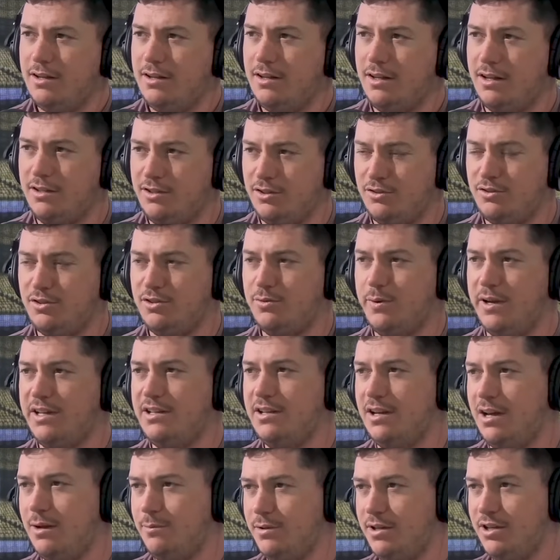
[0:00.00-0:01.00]
Like the under 20
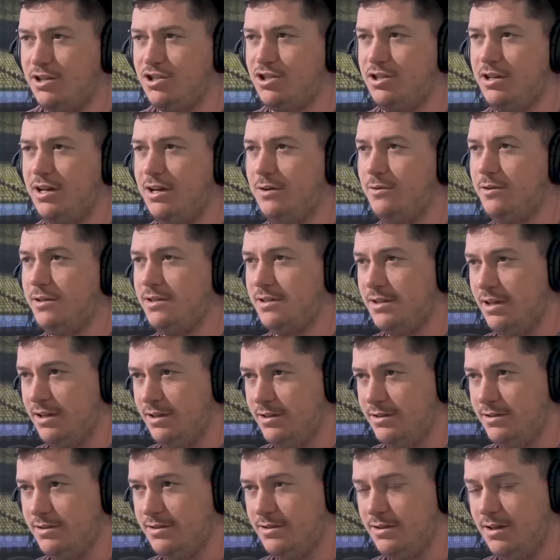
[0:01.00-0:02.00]
competition now
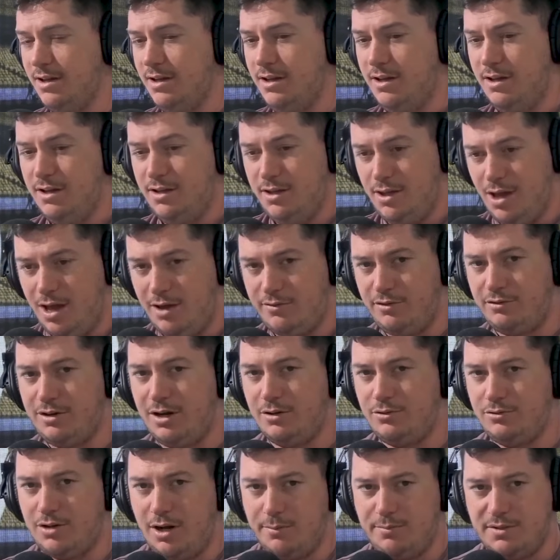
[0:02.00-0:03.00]
is you have a
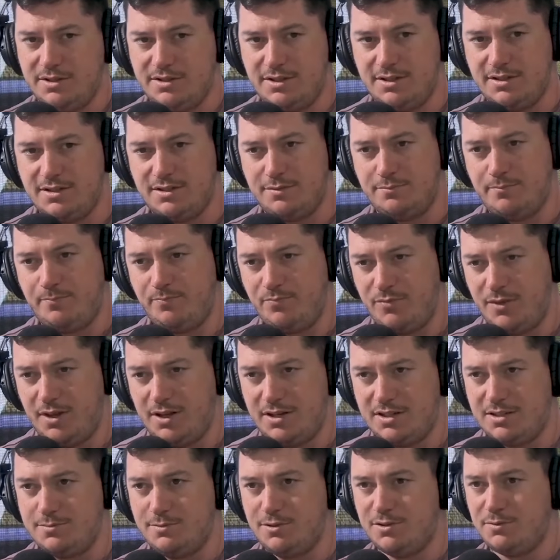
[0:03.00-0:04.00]
round robin system,
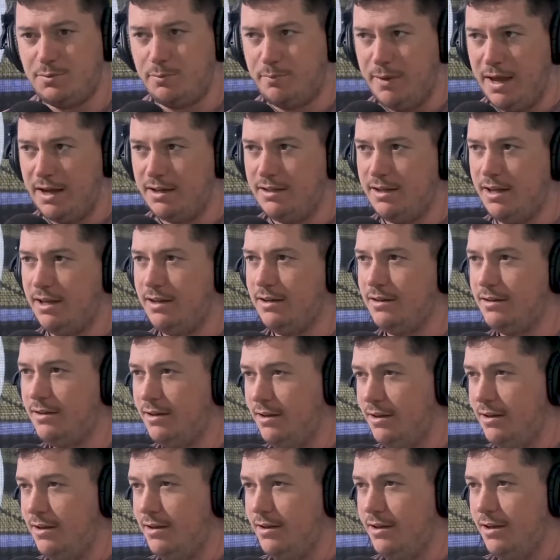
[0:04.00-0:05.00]
I suppose. But back then
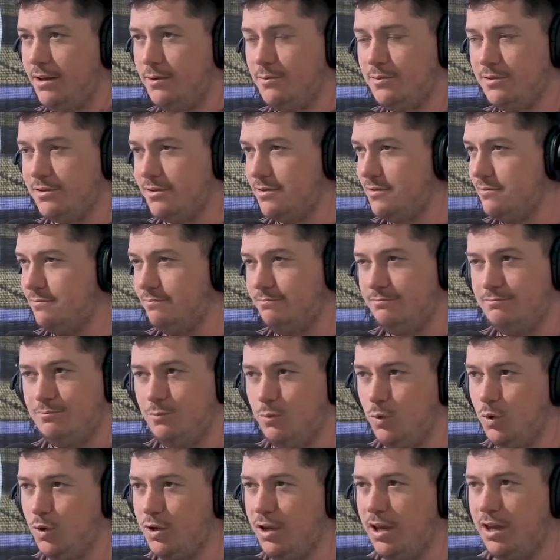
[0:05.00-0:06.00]
it was
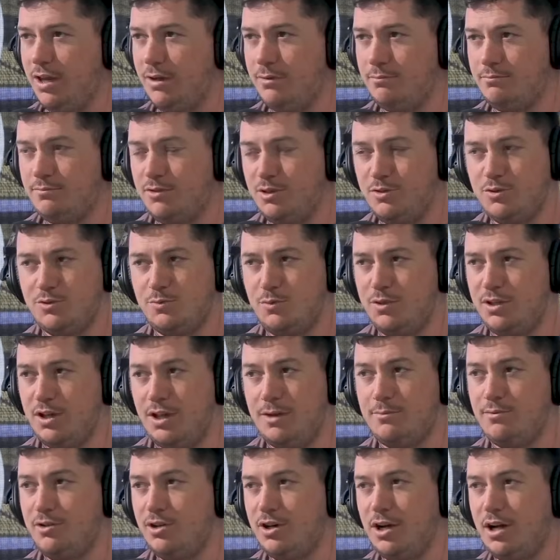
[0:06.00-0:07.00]
one game, lose one
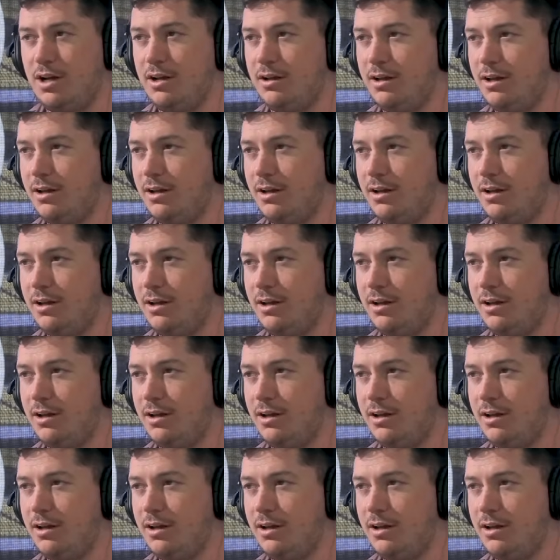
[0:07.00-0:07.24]
game and they're gone.